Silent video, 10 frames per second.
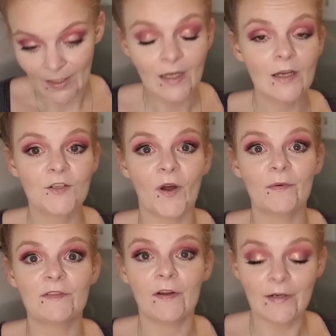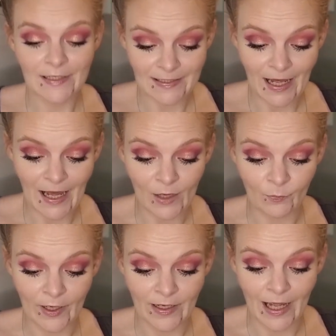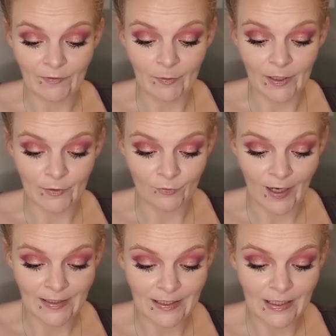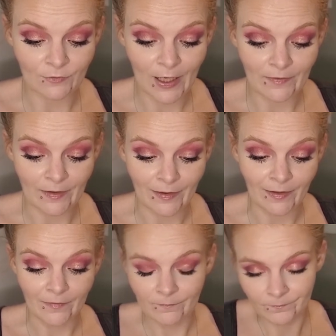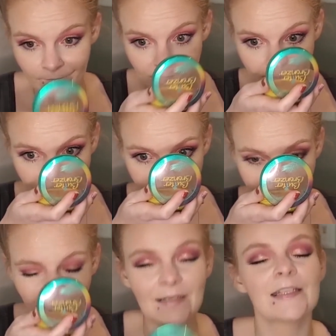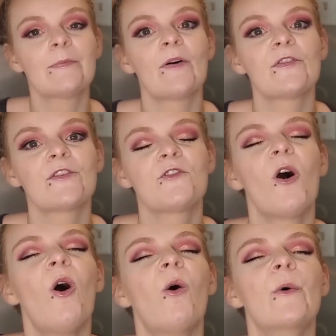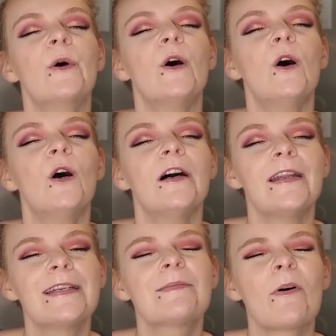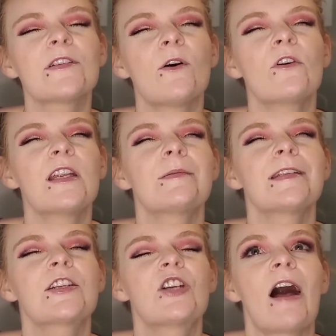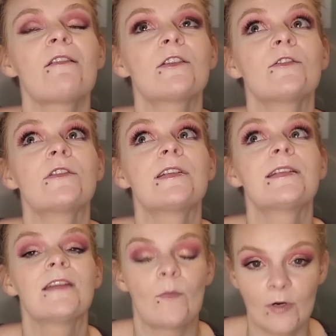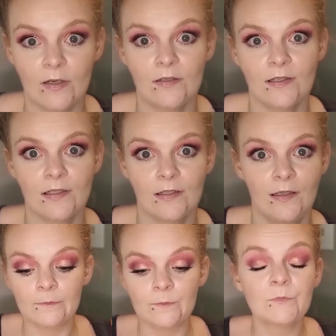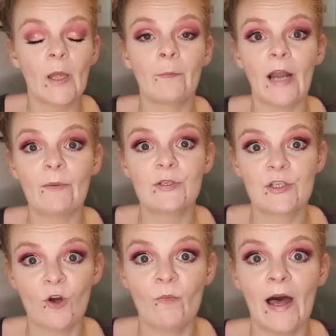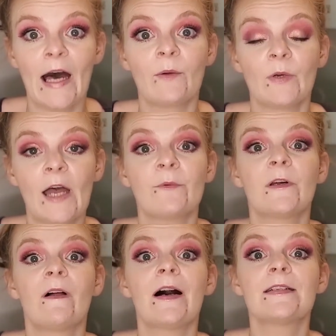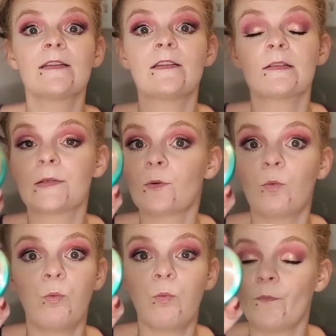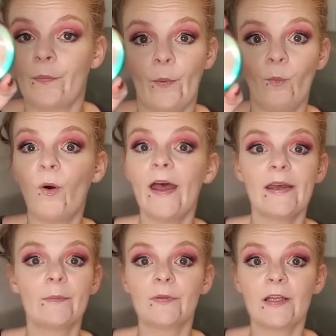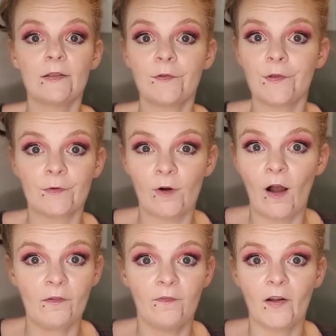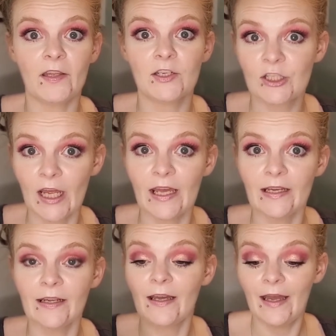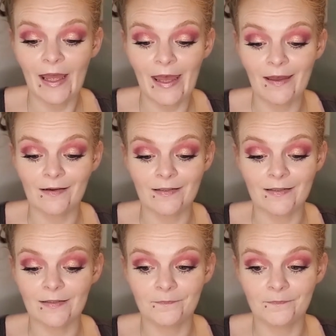So I was very sad when everybody was ranting and raving, and it smells so good. It smells so good. It smells like childhood summers. But I was so mad when I realized that this is way completely the wrong fucking shade, and